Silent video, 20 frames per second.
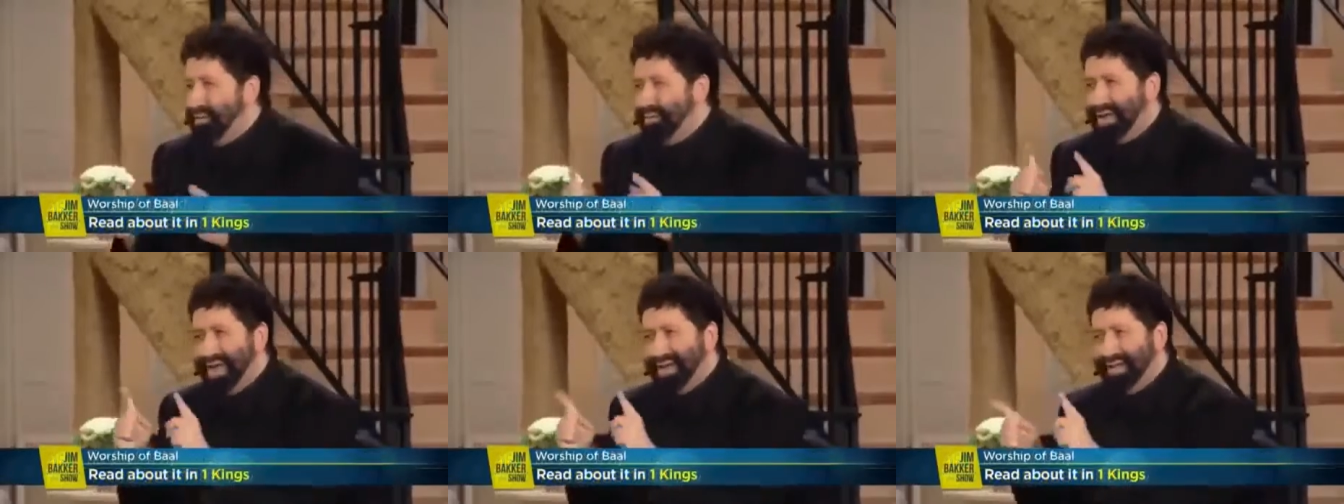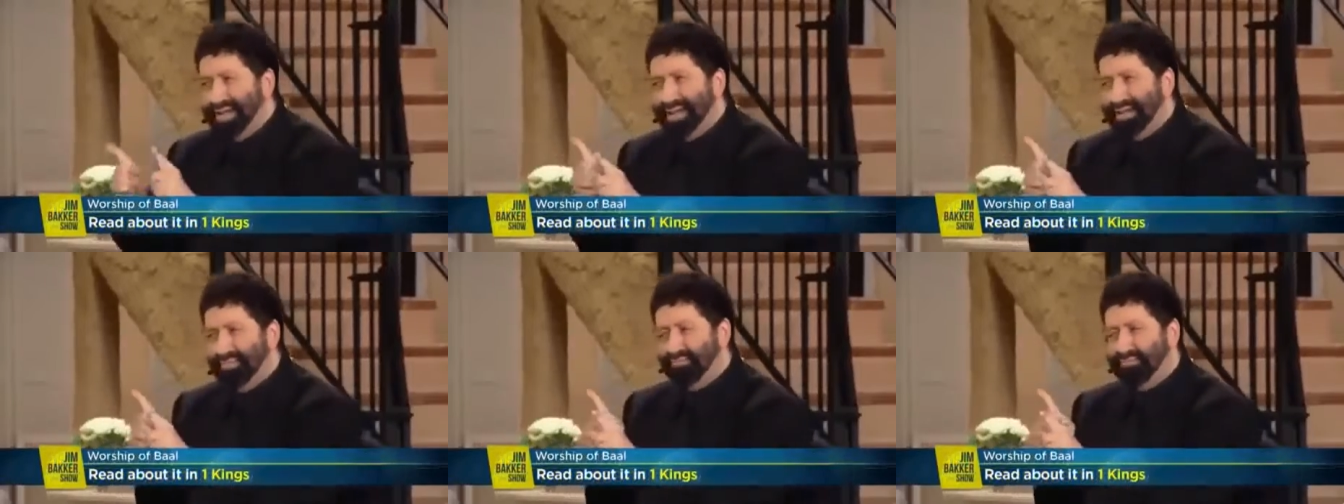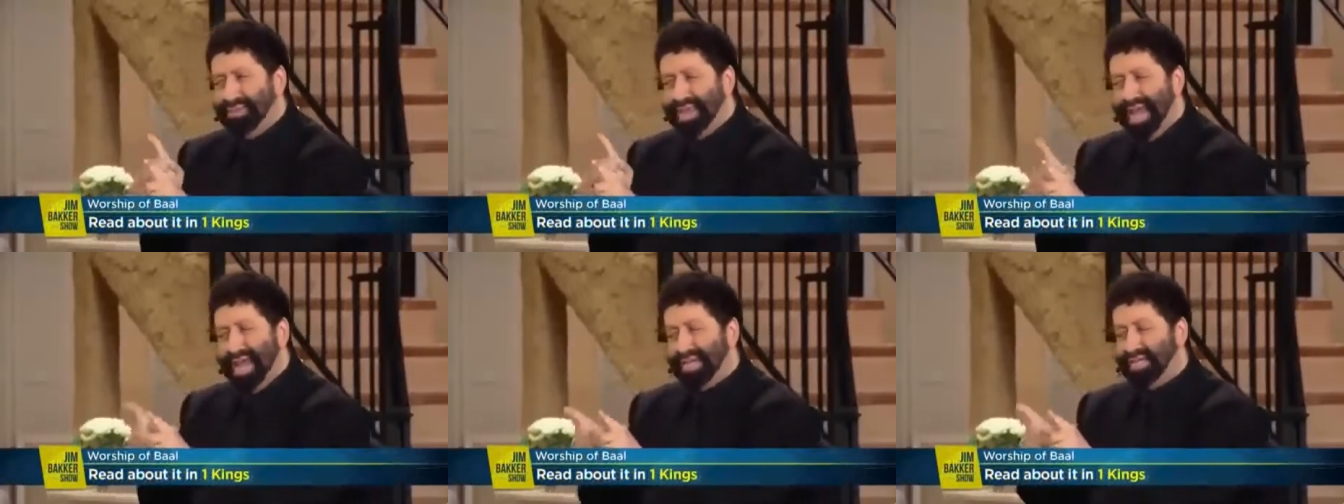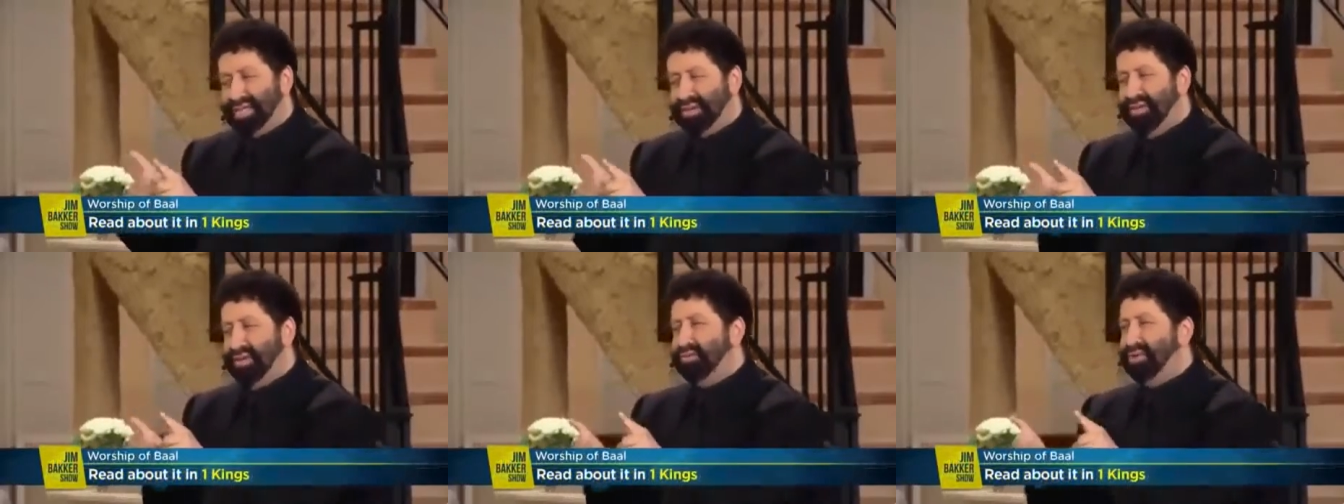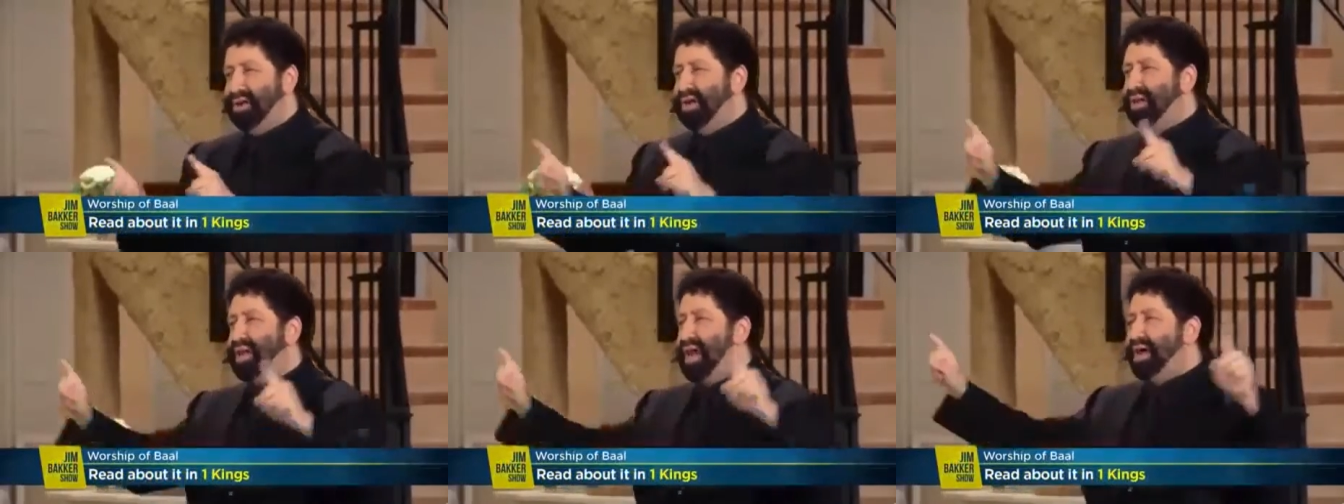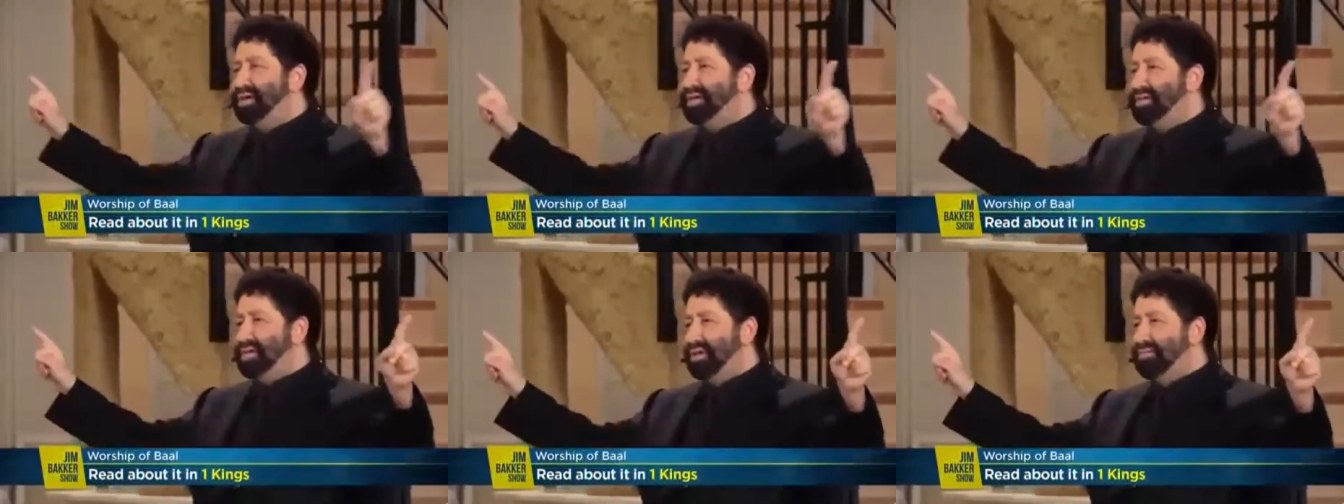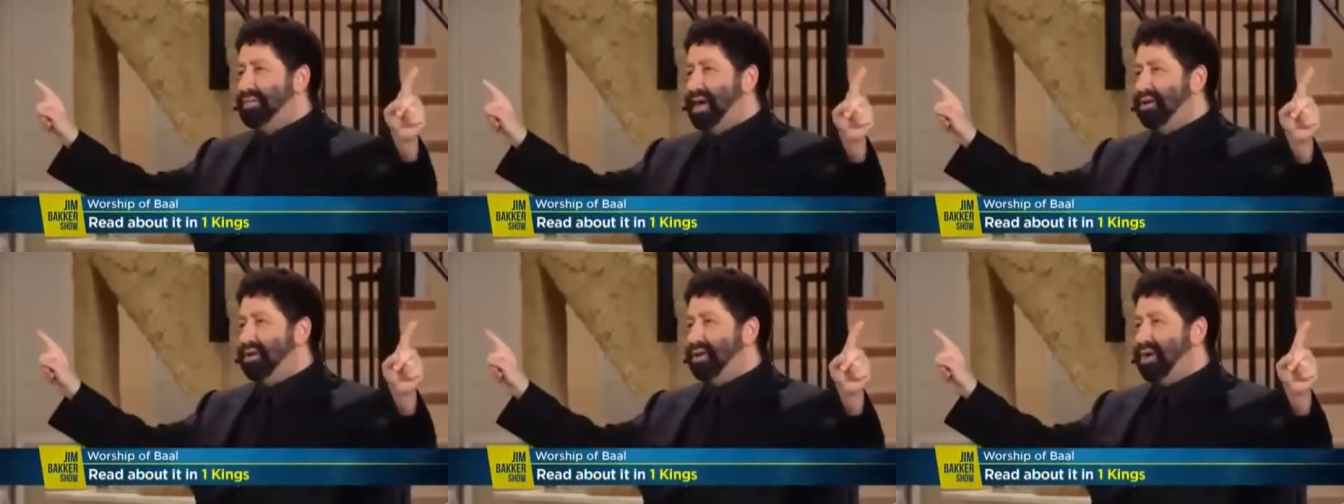Baal, we get a little taste of it when Elijah's
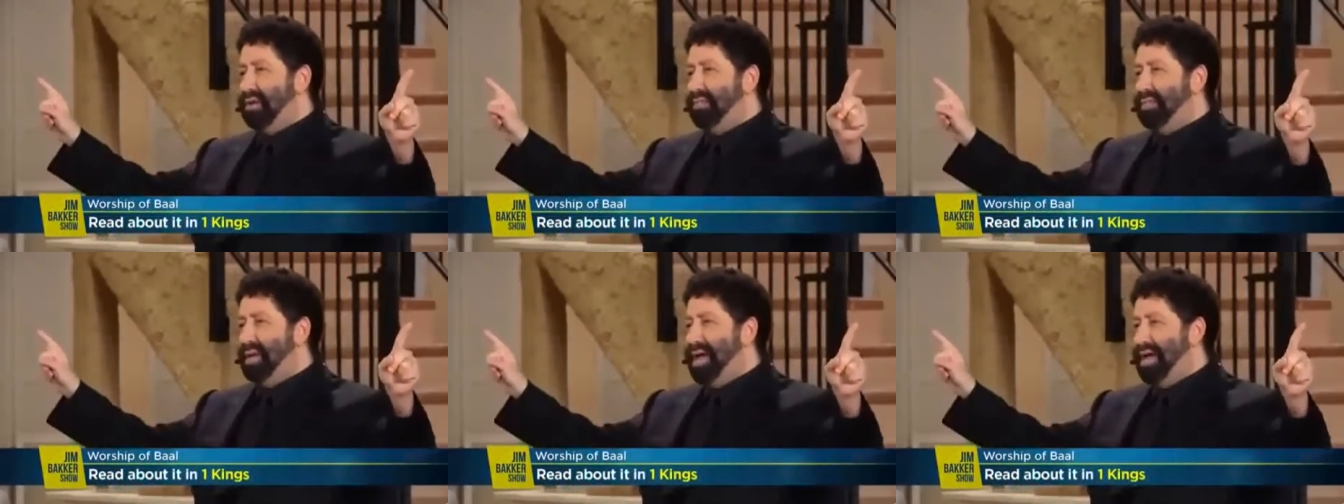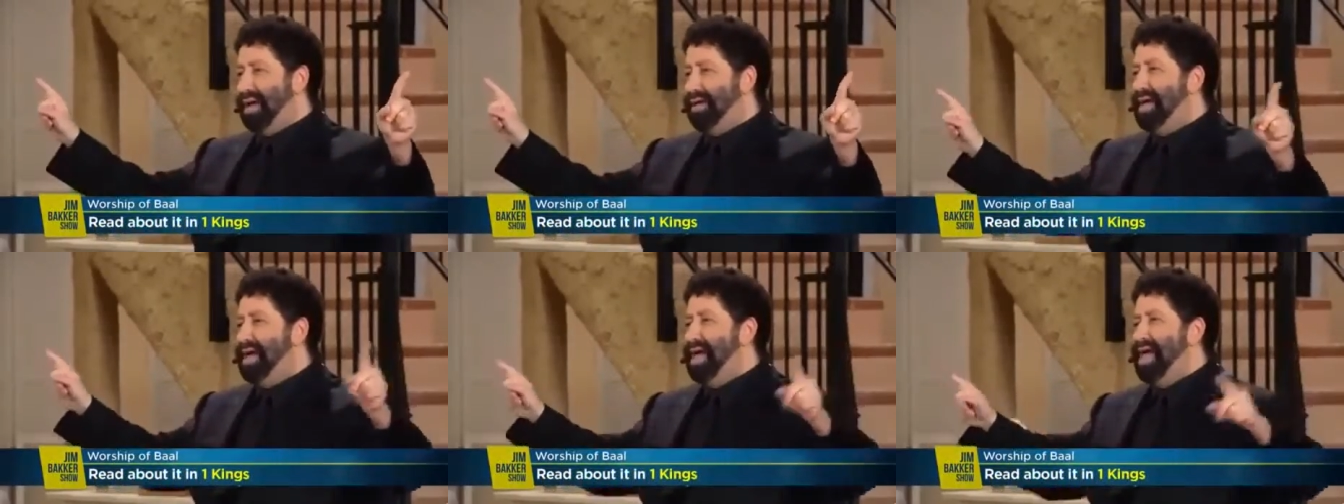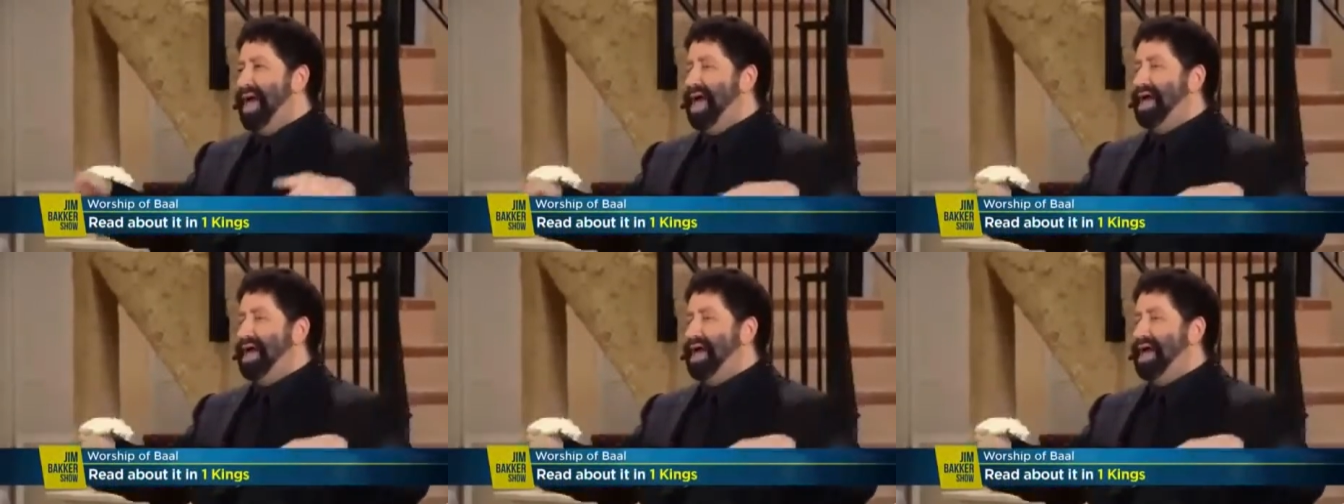on Mount Carmel,